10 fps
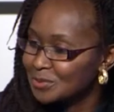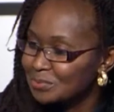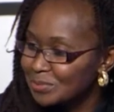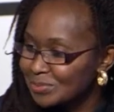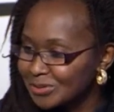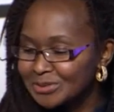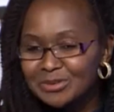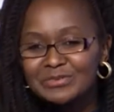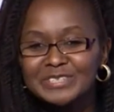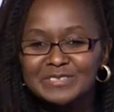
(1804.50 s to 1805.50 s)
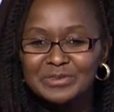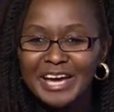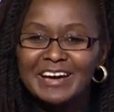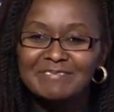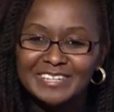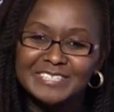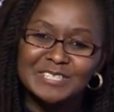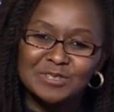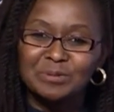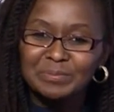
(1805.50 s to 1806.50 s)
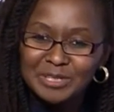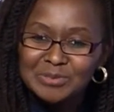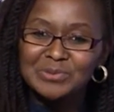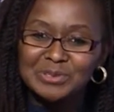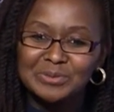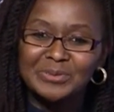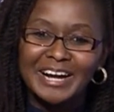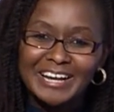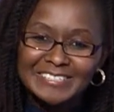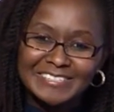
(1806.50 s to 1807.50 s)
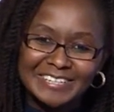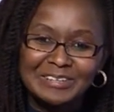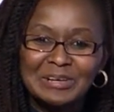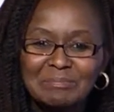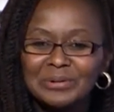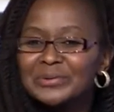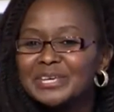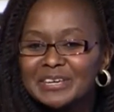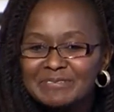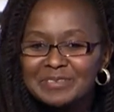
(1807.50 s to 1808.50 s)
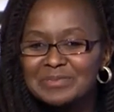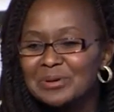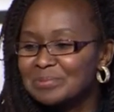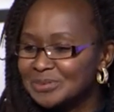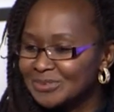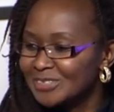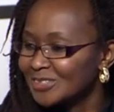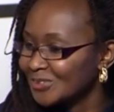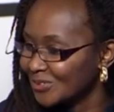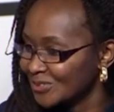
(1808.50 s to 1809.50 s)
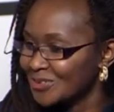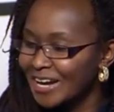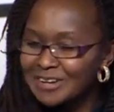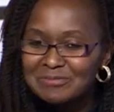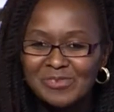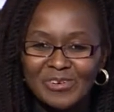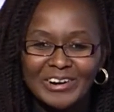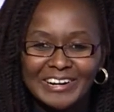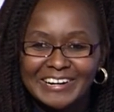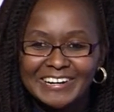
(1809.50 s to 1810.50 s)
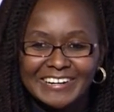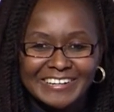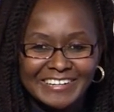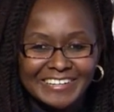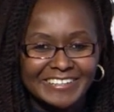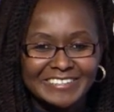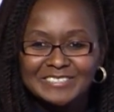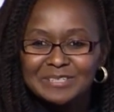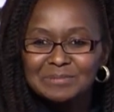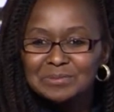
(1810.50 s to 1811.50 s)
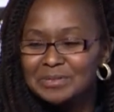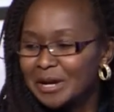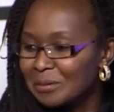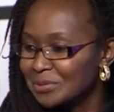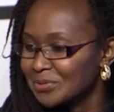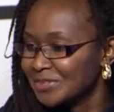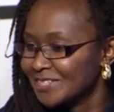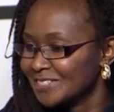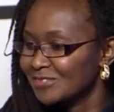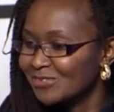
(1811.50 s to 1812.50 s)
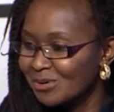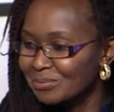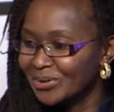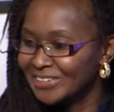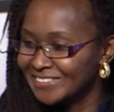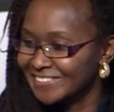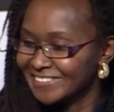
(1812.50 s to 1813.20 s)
proposed. Obviously, we have less as compared to what we were asking, but we gave them the opportunity to add more, and they seem to be happy with just the four points.